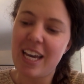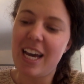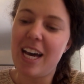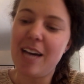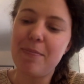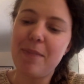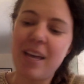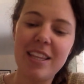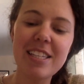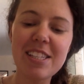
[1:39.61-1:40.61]

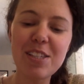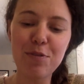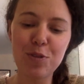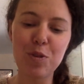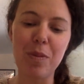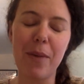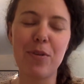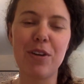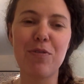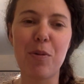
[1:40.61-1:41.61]
And this is a food
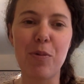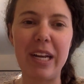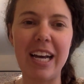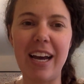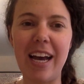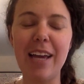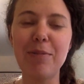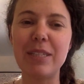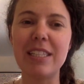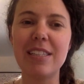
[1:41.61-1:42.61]
memory from when I
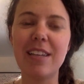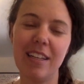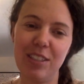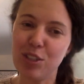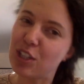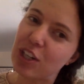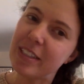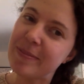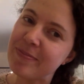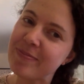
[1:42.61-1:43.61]
was a little
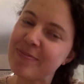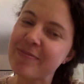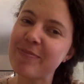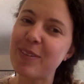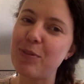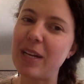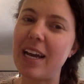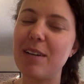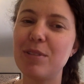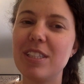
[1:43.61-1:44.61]
girl, when
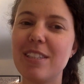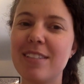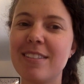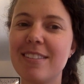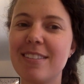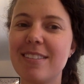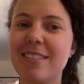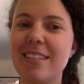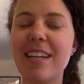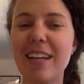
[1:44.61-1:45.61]
I was
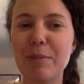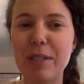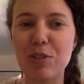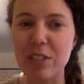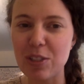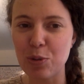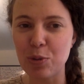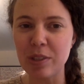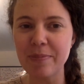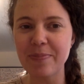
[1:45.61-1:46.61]
in elementary
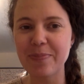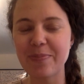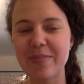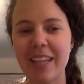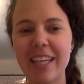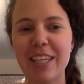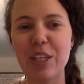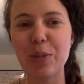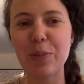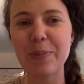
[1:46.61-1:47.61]
school, like
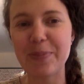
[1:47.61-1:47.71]
you.